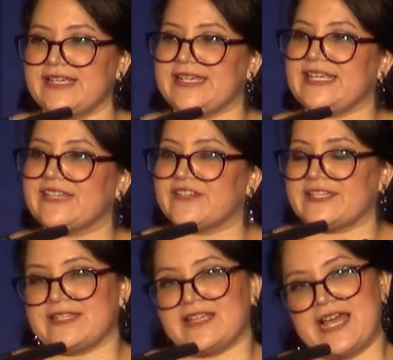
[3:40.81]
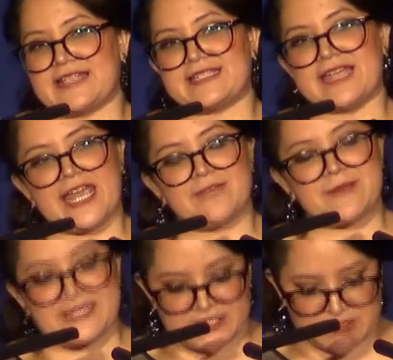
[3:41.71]
even as an
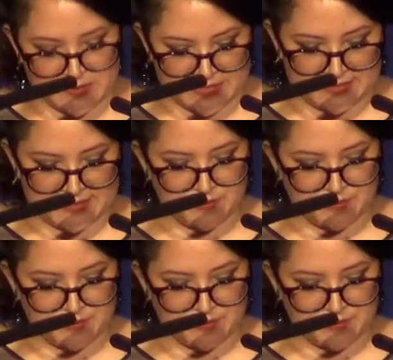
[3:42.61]
AP student